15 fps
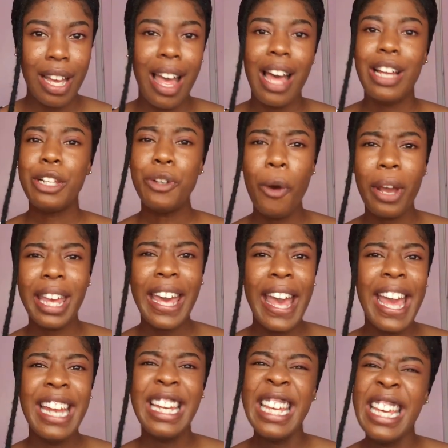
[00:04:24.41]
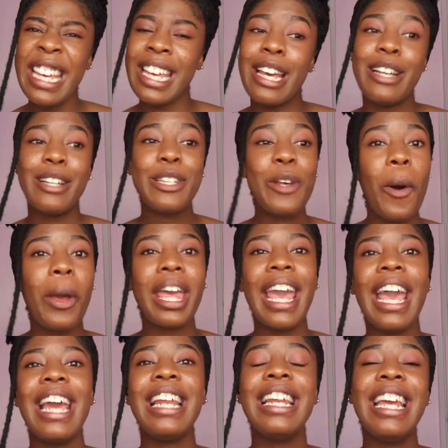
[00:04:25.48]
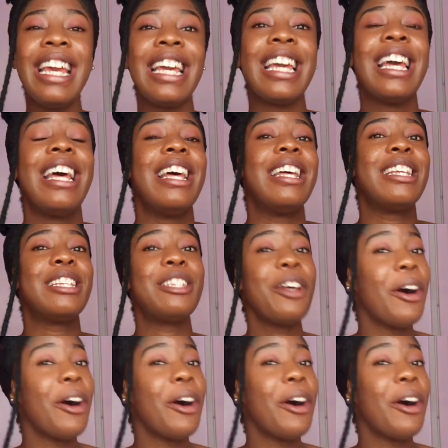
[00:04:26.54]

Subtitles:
Tokeni. So